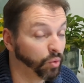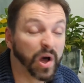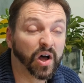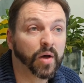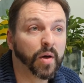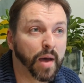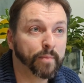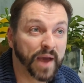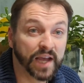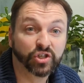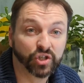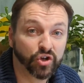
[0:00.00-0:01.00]
Well, a
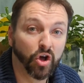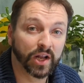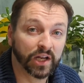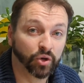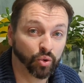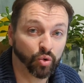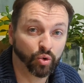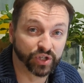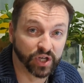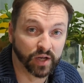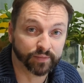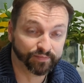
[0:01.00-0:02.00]
major knightly
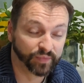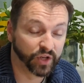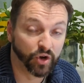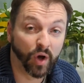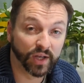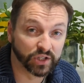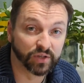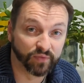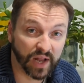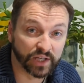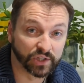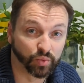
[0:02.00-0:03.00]
order. The Knights of
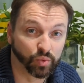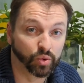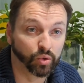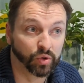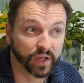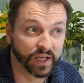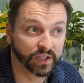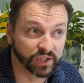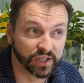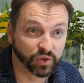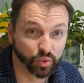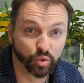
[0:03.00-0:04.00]
Last Wall
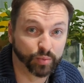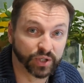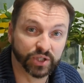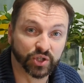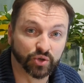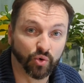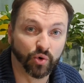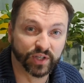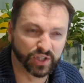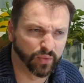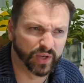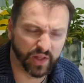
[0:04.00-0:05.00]
is all but destroyed.
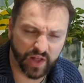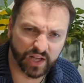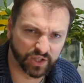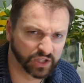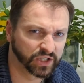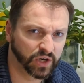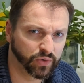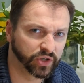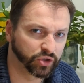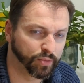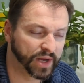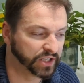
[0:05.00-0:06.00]
So it's serious
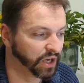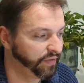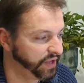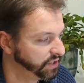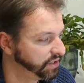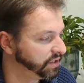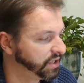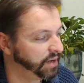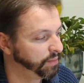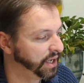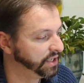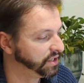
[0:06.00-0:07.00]
dramatic events that
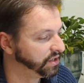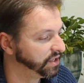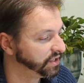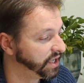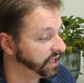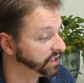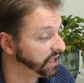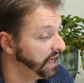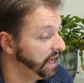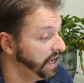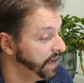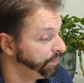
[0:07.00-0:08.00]
take place in these things.
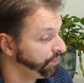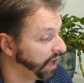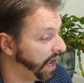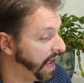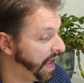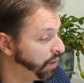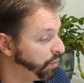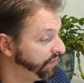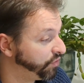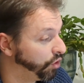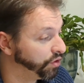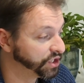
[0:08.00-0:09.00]
We've
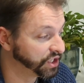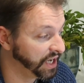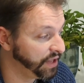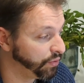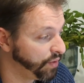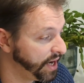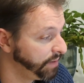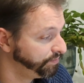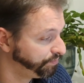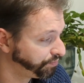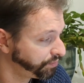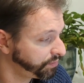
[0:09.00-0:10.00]
got the Slithering.
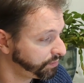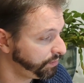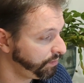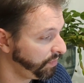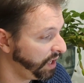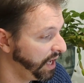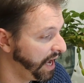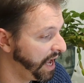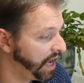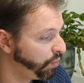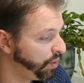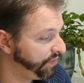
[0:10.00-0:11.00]

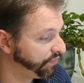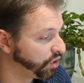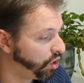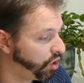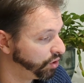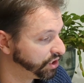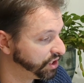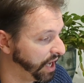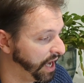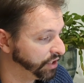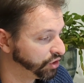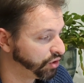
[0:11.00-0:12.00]
We've got
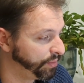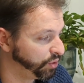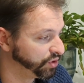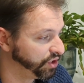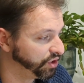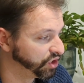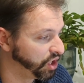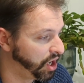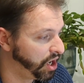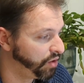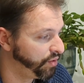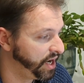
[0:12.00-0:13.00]
Troubles in the
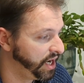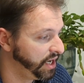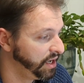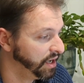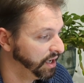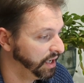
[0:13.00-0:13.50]
Tari.